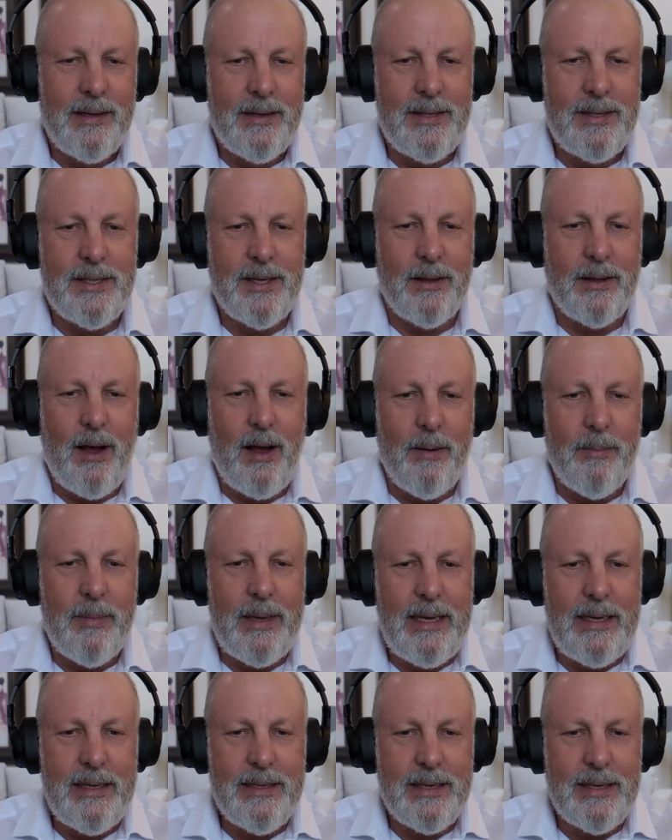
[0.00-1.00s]

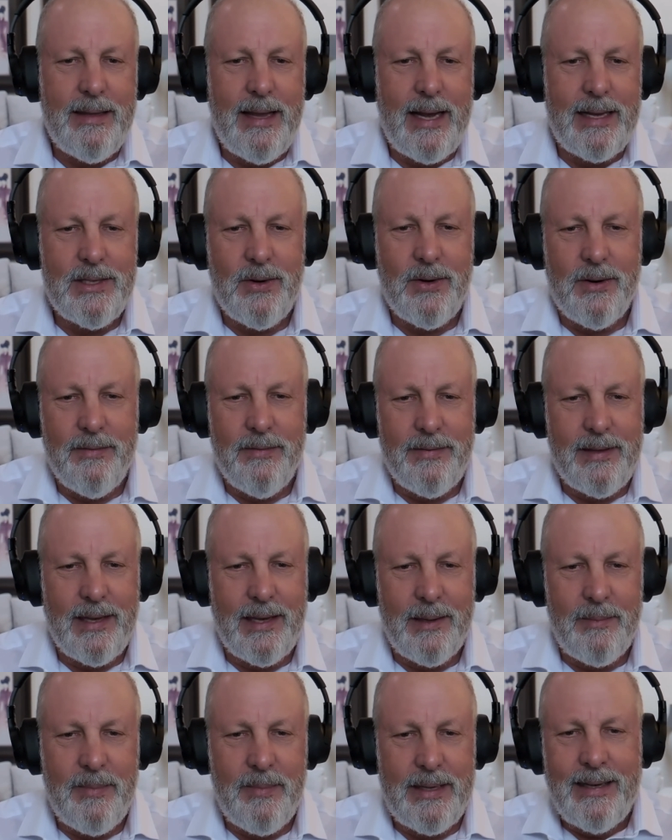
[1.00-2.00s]
salamis and that sort of
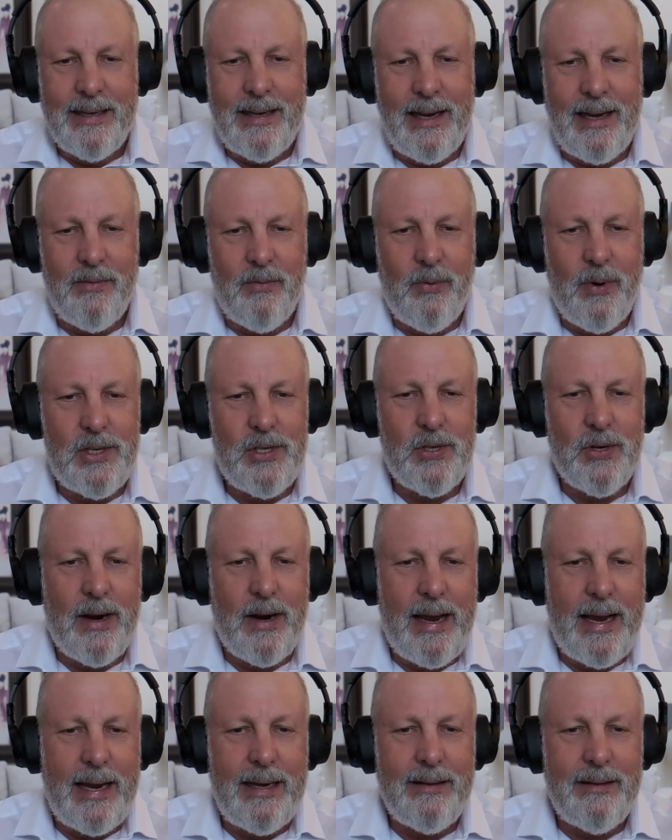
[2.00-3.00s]
thing, but kind of what's
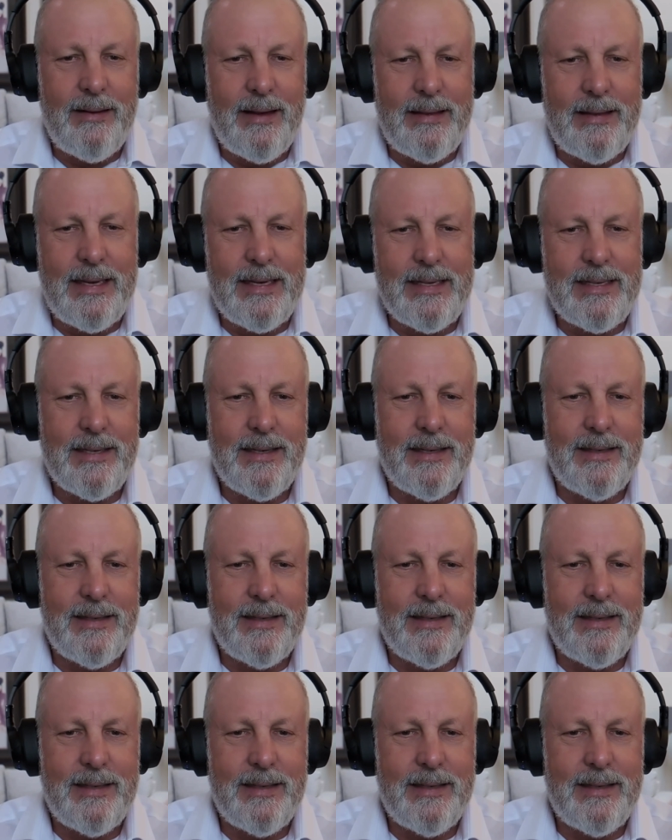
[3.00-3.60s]
your angle on this,